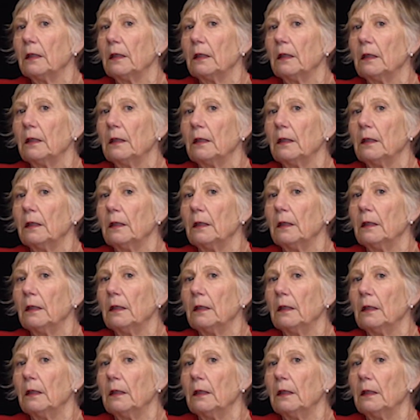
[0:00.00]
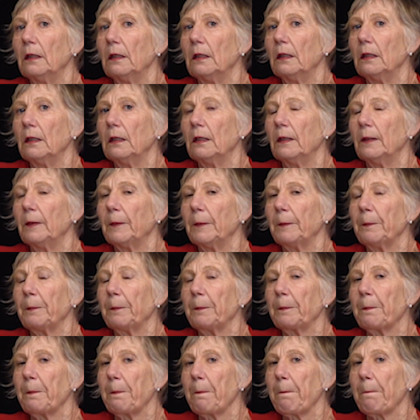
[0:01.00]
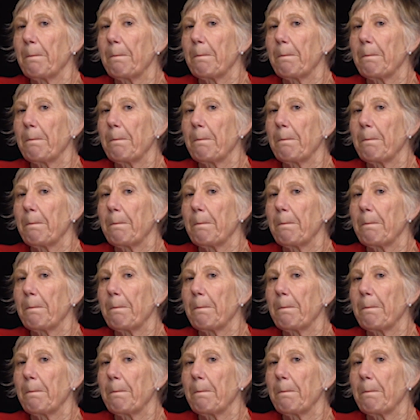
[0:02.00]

Nobody speaks.